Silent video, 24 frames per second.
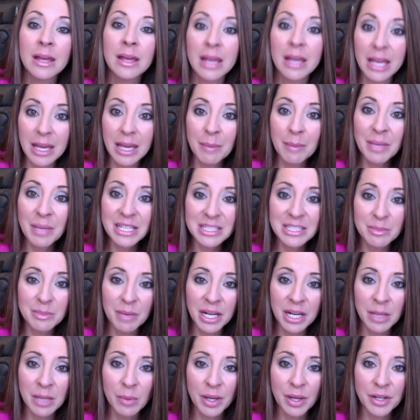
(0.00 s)
and make some money
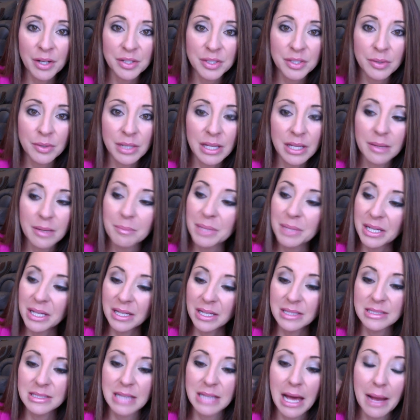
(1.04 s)
while you're doing it, because
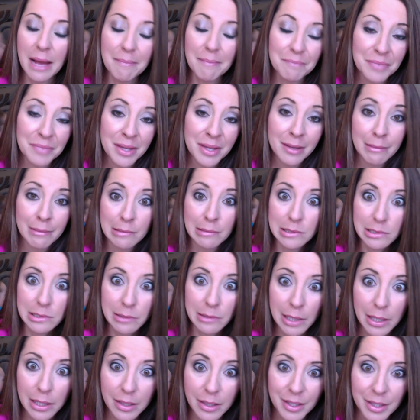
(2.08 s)
it's
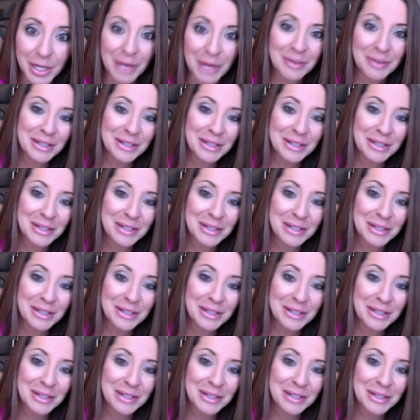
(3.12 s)
great, you know?